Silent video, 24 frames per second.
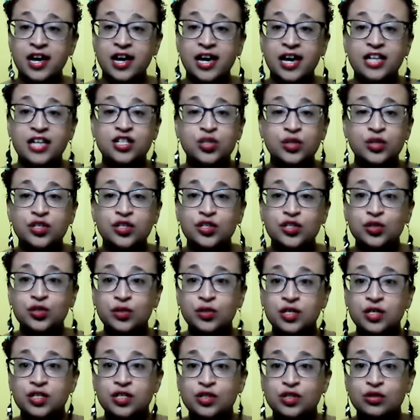And so as
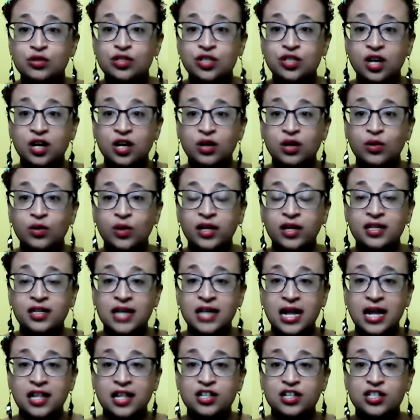soon as you start
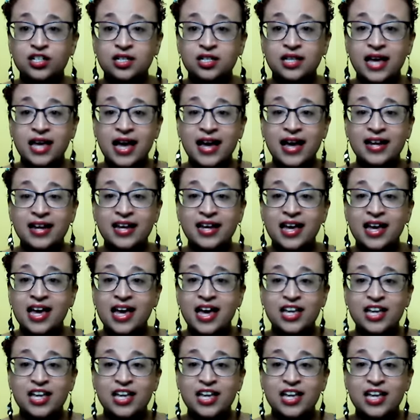acknowledging that,